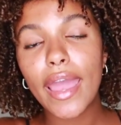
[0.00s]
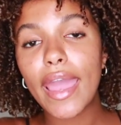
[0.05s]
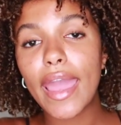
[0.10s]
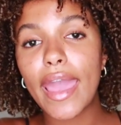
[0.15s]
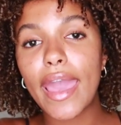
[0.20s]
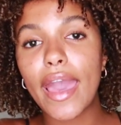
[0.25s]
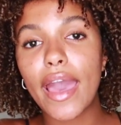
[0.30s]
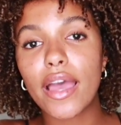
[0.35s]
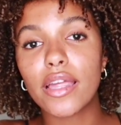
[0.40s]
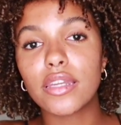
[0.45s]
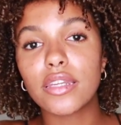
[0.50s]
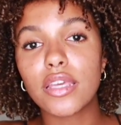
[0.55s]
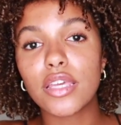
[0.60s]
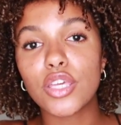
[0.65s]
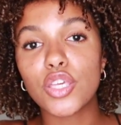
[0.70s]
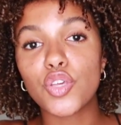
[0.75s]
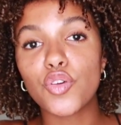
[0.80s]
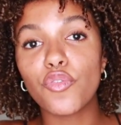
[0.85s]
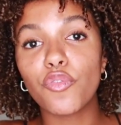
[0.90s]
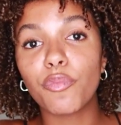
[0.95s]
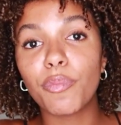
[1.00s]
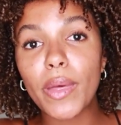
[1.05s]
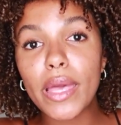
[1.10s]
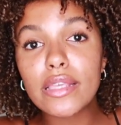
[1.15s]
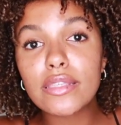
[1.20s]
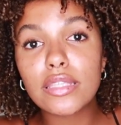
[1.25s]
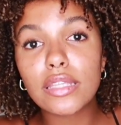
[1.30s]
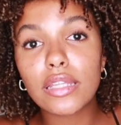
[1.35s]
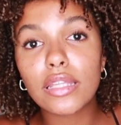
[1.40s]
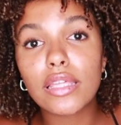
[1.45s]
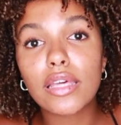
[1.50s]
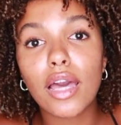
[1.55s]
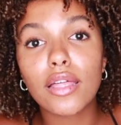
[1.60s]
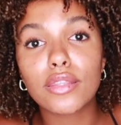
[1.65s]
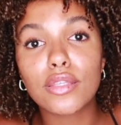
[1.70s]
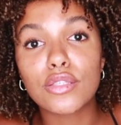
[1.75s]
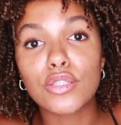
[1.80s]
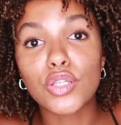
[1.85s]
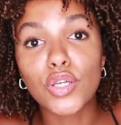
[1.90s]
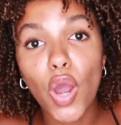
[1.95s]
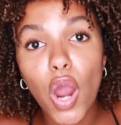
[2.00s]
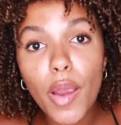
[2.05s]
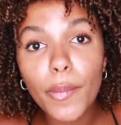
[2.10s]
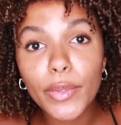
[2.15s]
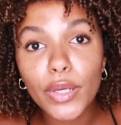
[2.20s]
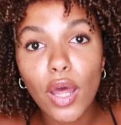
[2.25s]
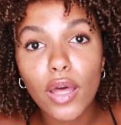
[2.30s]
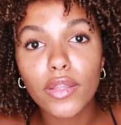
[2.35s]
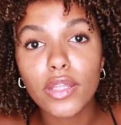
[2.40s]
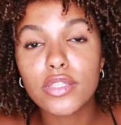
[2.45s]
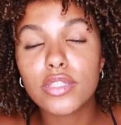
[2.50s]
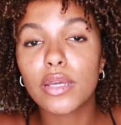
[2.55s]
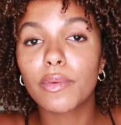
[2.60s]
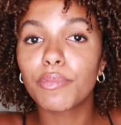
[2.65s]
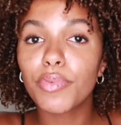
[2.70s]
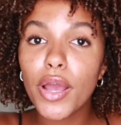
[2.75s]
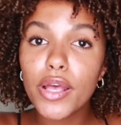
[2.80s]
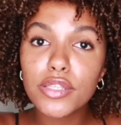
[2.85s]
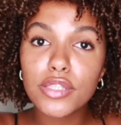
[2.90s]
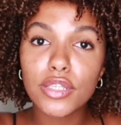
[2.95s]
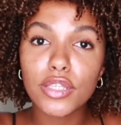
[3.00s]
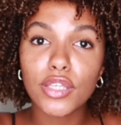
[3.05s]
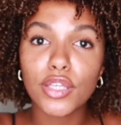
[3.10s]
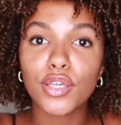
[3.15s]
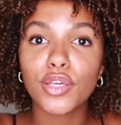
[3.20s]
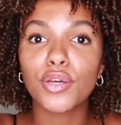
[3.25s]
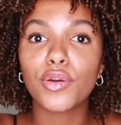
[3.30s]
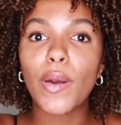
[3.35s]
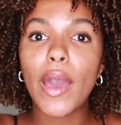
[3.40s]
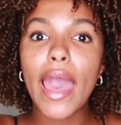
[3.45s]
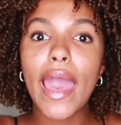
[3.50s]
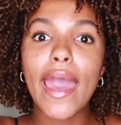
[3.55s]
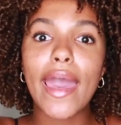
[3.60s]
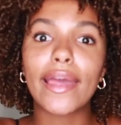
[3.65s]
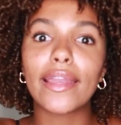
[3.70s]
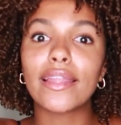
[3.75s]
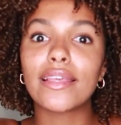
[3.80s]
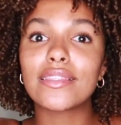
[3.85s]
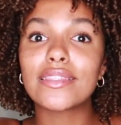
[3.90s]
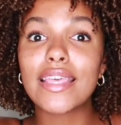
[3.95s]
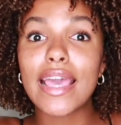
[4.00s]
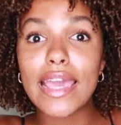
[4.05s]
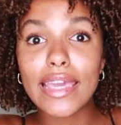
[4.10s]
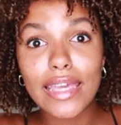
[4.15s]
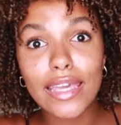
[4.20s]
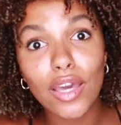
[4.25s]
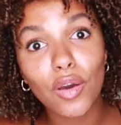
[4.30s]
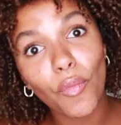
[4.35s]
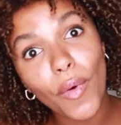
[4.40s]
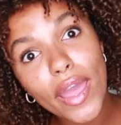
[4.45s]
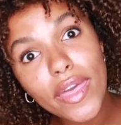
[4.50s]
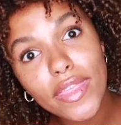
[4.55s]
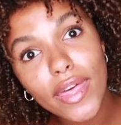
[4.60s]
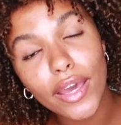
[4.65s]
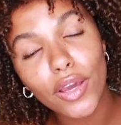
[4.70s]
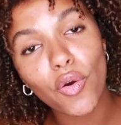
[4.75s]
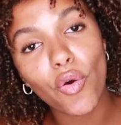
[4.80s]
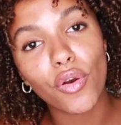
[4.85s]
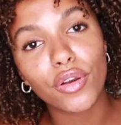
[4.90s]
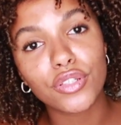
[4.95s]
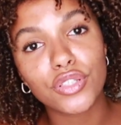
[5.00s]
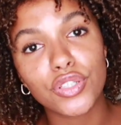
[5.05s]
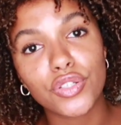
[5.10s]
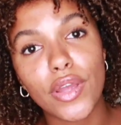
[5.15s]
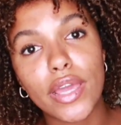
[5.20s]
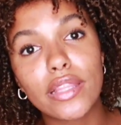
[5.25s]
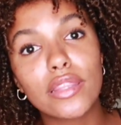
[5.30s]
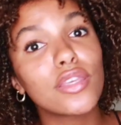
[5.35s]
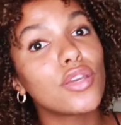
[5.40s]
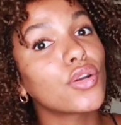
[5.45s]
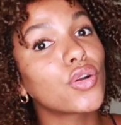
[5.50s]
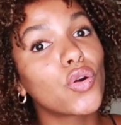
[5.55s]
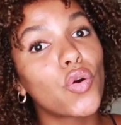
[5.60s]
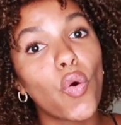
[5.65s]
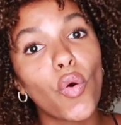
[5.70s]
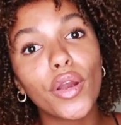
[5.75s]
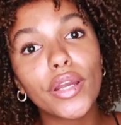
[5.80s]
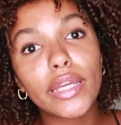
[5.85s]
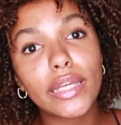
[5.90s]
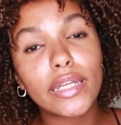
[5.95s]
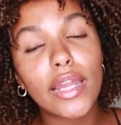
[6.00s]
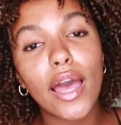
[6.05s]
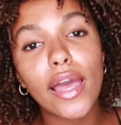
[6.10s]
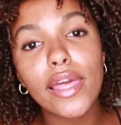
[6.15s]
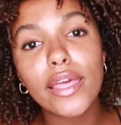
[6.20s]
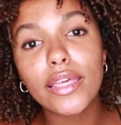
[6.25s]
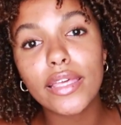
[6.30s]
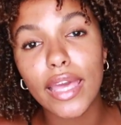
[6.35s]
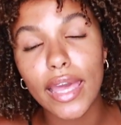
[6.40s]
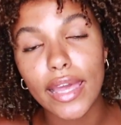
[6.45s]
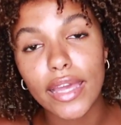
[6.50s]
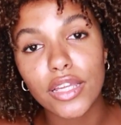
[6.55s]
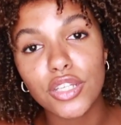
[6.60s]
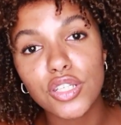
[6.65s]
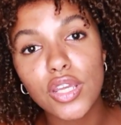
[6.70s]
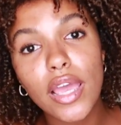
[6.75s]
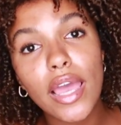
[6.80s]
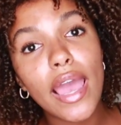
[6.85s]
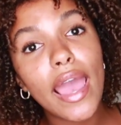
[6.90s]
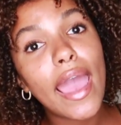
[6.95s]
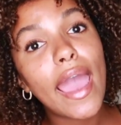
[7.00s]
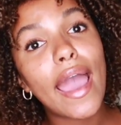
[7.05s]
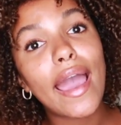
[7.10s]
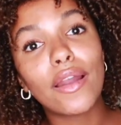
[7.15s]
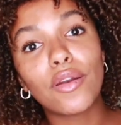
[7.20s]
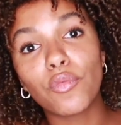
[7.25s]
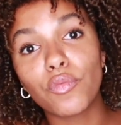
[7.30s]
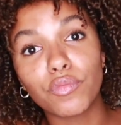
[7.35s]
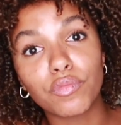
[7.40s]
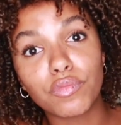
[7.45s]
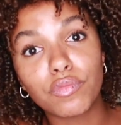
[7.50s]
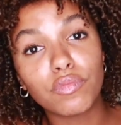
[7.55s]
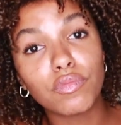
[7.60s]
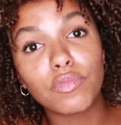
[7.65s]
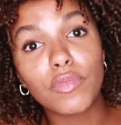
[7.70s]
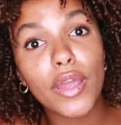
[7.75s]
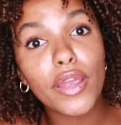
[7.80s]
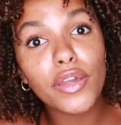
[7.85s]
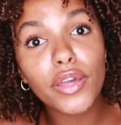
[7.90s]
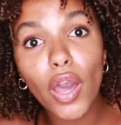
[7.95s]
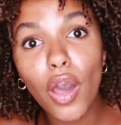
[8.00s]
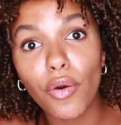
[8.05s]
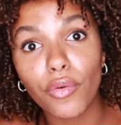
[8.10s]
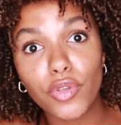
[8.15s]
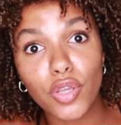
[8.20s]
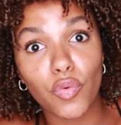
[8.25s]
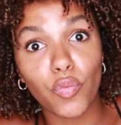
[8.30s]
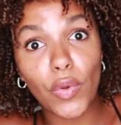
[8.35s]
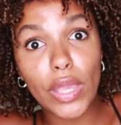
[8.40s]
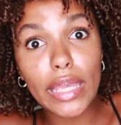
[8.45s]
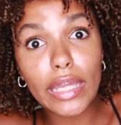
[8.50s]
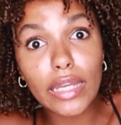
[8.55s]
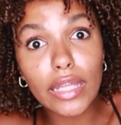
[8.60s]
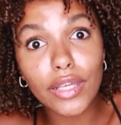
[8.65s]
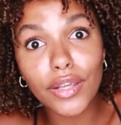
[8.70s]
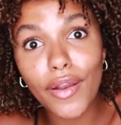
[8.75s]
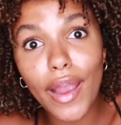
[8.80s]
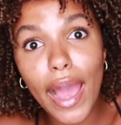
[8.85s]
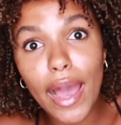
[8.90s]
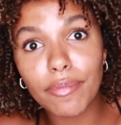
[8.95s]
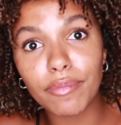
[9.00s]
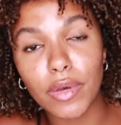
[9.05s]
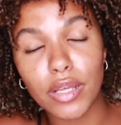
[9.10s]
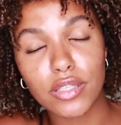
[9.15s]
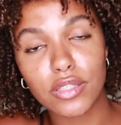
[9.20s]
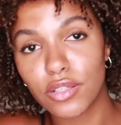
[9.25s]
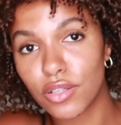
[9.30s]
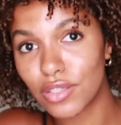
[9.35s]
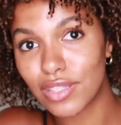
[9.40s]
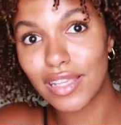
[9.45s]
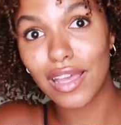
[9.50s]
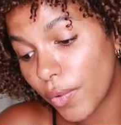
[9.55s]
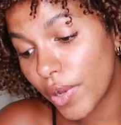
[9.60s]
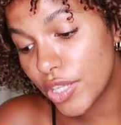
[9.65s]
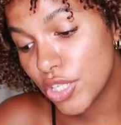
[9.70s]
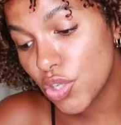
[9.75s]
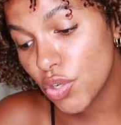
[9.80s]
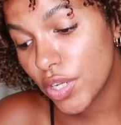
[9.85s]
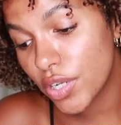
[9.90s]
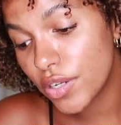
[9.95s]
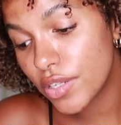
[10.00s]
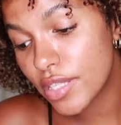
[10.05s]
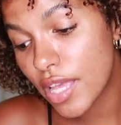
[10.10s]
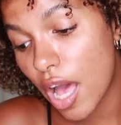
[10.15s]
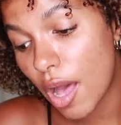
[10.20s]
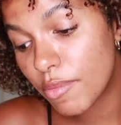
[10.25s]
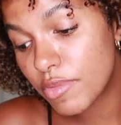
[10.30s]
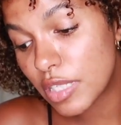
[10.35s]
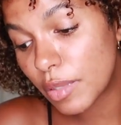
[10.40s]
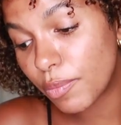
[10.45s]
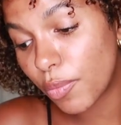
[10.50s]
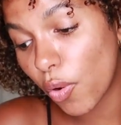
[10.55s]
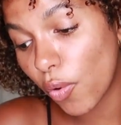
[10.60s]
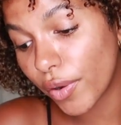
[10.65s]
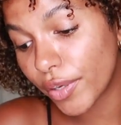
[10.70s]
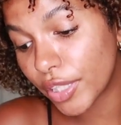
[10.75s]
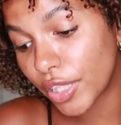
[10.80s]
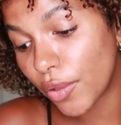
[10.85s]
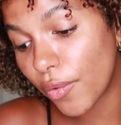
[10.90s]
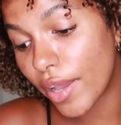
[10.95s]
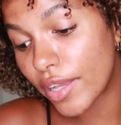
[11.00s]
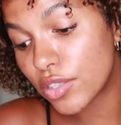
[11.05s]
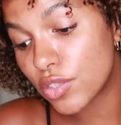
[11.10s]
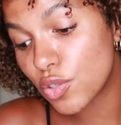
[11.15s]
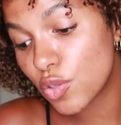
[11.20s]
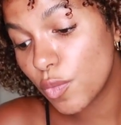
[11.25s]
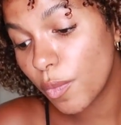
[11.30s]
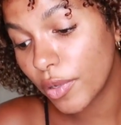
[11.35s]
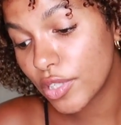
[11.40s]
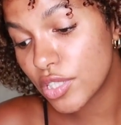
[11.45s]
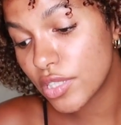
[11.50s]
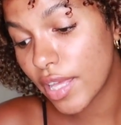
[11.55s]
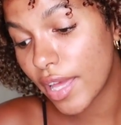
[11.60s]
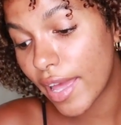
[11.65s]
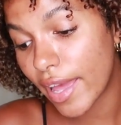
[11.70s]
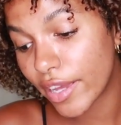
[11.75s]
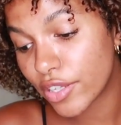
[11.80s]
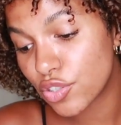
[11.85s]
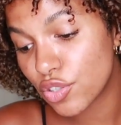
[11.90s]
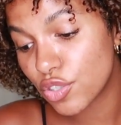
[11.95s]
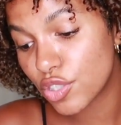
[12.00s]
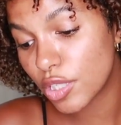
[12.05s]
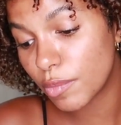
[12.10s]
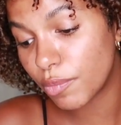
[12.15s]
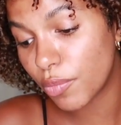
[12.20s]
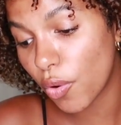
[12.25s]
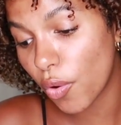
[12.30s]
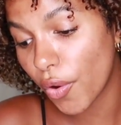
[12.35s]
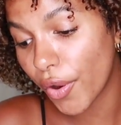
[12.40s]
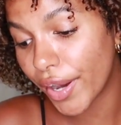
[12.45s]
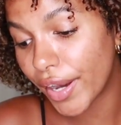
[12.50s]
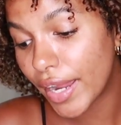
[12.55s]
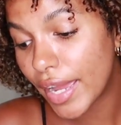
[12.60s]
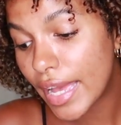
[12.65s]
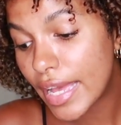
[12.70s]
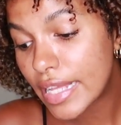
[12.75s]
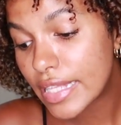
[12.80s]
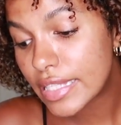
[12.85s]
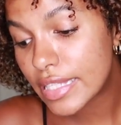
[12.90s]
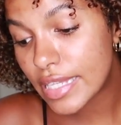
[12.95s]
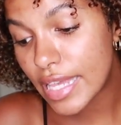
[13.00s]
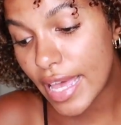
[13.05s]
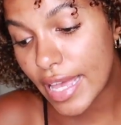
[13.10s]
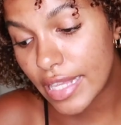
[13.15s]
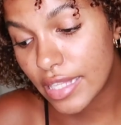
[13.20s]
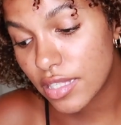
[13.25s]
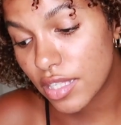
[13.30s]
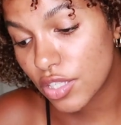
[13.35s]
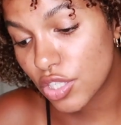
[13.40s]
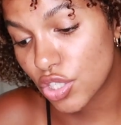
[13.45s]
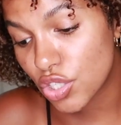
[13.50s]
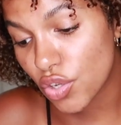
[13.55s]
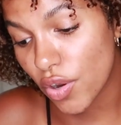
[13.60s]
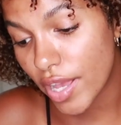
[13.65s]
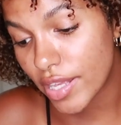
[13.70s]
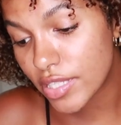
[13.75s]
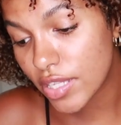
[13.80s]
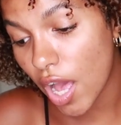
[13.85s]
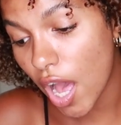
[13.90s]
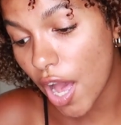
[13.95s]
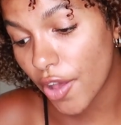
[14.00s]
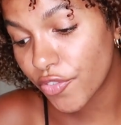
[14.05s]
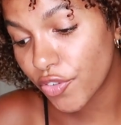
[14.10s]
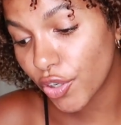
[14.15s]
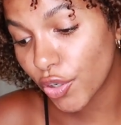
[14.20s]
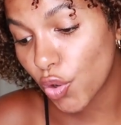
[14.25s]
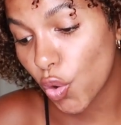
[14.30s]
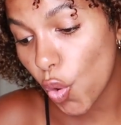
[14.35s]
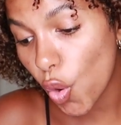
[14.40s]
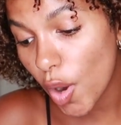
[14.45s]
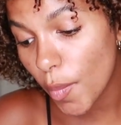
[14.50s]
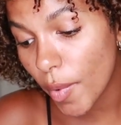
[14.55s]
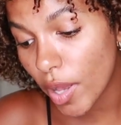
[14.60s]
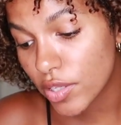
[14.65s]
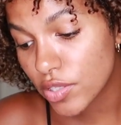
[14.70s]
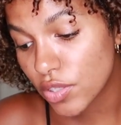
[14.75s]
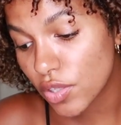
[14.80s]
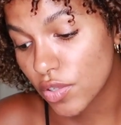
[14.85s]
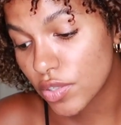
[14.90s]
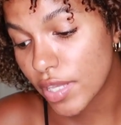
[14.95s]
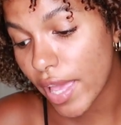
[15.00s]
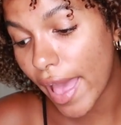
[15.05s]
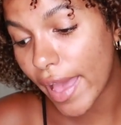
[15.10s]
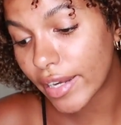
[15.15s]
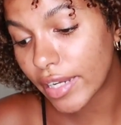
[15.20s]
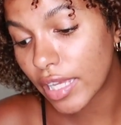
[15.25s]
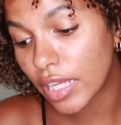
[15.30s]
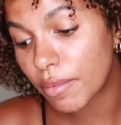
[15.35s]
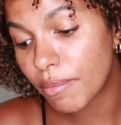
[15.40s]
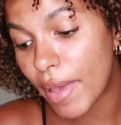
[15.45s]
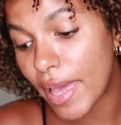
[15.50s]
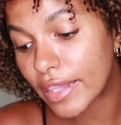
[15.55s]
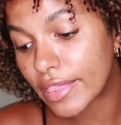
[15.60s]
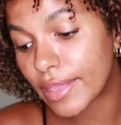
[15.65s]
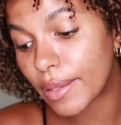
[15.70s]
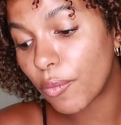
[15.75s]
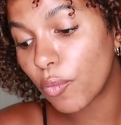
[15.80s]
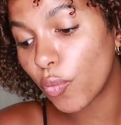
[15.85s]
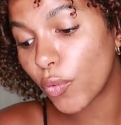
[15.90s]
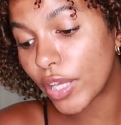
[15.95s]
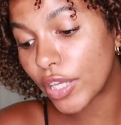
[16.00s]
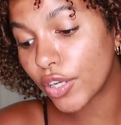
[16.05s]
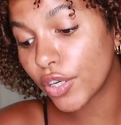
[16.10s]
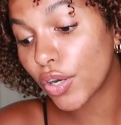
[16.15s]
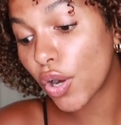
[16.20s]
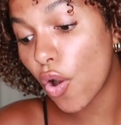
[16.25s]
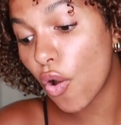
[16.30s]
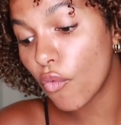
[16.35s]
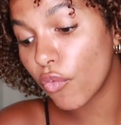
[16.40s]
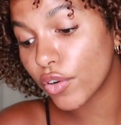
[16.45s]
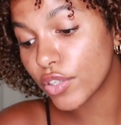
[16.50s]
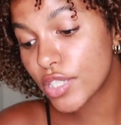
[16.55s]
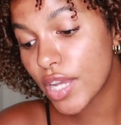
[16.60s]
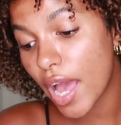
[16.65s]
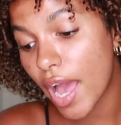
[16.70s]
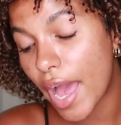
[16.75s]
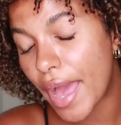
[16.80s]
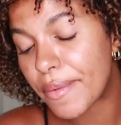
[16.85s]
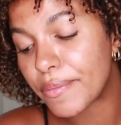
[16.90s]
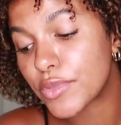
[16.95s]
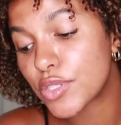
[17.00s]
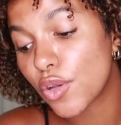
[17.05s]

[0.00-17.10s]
and you've basically got this garment on that's compressing you and taking away that core strength your core cannot engage and there you go you're weakening your ab muscles waist trainers help support you and too much of that extra support takes the stress off your core muscles and can make them weaker over time.